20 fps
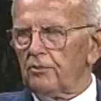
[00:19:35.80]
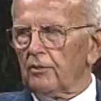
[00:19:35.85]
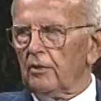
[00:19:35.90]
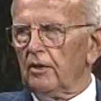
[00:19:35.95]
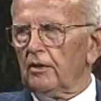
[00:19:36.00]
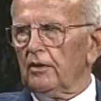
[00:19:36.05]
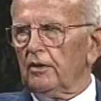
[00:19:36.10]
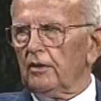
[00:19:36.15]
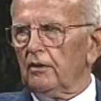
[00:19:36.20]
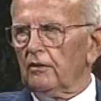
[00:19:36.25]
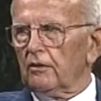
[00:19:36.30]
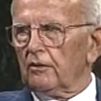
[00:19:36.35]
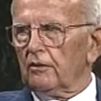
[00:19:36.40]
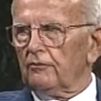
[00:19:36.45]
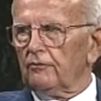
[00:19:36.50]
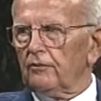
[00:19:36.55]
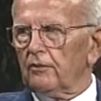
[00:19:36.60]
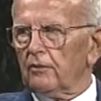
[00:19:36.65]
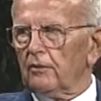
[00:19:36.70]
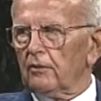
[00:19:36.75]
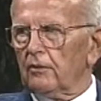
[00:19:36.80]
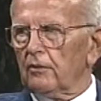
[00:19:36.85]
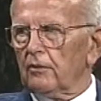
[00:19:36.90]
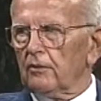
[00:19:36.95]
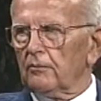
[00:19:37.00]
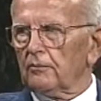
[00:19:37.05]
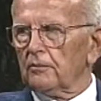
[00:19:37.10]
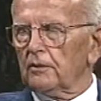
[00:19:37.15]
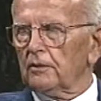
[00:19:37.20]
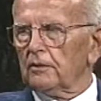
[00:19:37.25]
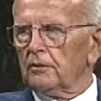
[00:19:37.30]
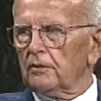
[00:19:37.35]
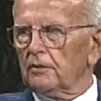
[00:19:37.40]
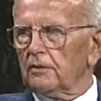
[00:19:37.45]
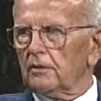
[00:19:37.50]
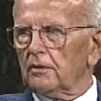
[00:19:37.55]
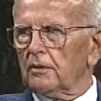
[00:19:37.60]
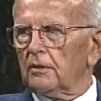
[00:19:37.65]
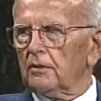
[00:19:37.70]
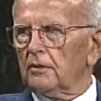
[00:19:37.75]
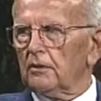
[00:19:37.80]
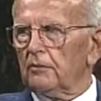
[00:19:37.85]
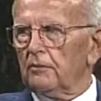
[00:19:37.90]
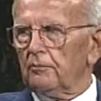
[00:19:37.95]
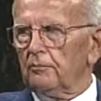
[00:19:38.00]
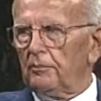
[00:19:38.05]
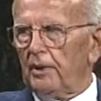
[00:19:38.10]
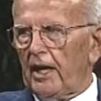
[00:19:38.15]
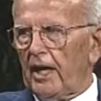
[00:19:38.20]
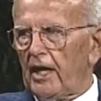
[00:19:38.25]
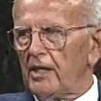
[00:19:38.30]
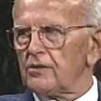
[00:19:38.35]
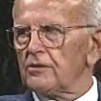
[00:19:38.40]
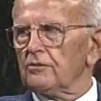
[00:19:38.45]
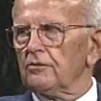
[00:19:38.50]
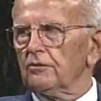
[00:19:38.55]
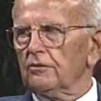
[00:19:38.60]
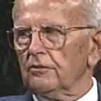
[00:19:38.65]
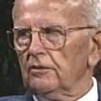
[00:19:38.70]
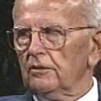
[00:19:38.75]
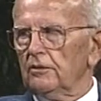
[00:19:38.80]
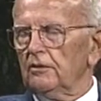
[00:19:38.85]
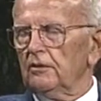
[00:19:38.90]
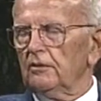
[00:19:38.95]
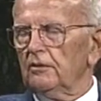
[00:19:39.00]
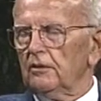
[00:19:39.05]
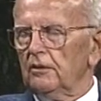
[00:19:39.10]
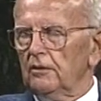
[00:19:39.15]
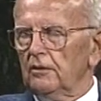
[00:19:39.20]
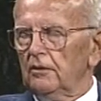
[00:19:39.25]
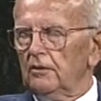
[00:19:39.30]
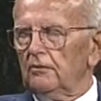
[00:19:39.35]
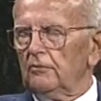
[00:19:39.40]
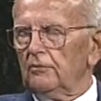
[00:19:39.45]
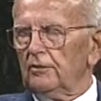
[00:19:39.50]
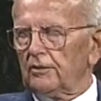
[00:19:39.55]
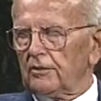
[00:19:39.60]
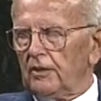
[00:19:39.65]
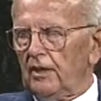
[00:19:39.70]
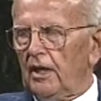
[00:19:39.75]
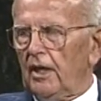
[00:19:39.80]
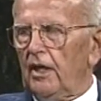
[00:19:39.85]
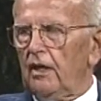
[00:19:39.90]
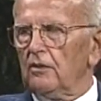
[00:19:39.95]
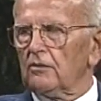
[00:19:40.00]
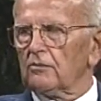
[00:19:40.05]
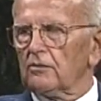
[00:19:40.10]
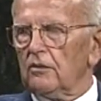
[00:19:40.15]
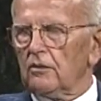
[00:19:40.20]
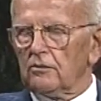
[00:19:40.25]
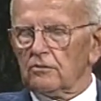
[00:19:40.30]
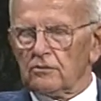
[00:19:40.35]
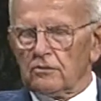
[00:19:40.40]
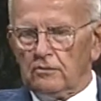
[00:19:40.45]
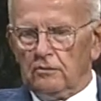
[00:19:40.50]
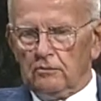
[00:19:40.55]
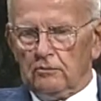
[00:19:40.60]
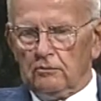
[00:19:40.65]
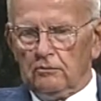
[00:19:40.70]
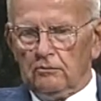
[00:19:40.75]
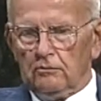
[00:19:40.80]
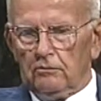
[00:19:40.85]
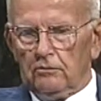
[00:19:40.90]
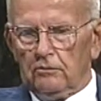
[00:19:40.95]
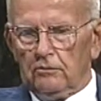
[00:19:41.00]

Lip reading: running on the farm and pastured it with cows also.